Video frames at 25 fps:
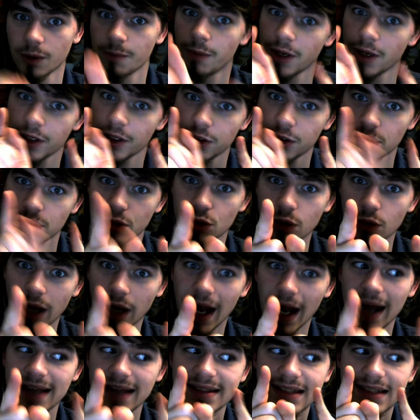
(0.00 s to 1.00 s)
but you
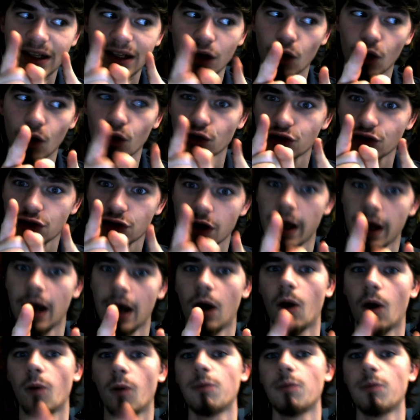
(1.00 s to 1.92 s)
guys can also help.